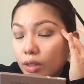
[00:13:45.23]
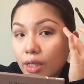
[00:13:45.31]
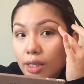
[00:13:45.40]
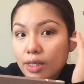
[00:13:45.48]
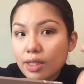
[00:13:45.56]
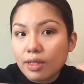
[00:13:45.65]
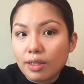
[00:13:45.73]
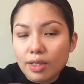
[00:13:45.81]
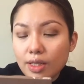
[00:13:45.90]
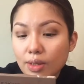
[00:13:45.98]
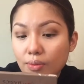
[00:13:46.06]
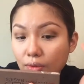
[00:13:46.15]
yes,
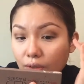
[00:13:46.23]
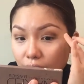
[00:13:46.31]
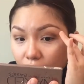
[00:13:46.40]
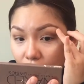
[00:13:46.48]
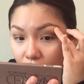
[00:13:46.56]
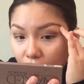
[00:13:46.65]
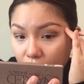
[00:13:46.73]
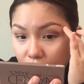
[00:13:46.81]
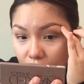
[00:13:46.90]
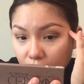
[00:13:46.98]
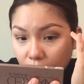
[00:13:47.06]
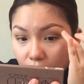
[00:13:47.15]
this is Maria Callas,
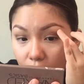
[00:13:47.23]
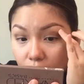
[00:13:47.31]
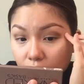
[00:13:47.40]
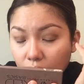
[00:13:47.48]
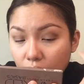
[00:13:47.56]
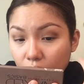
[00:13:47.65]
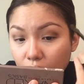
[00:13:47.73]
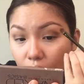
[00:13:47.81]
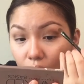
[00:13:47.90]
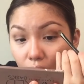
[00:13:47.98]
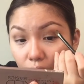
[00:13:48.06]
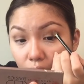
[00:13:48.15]

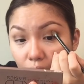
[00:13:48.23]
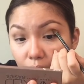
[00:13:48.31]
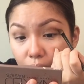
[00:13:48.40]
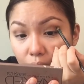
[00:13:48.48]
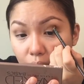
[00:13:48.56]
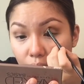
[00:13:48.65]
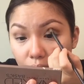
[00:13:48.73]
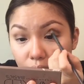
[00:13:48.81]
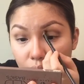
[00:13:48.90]
not other people.